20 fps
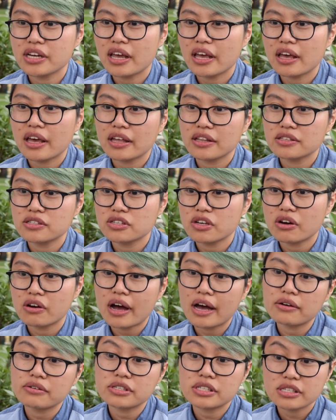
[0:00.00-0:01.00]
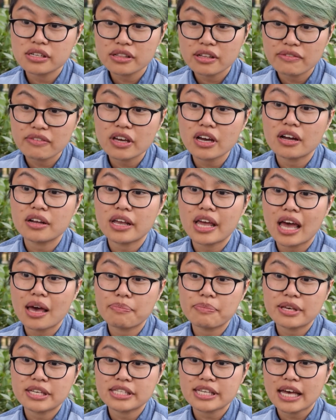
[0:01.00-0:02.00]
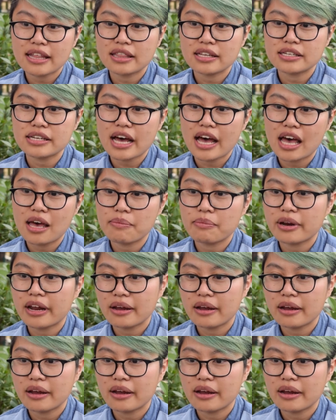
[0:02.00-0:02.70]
and so I was still living on campus at the time,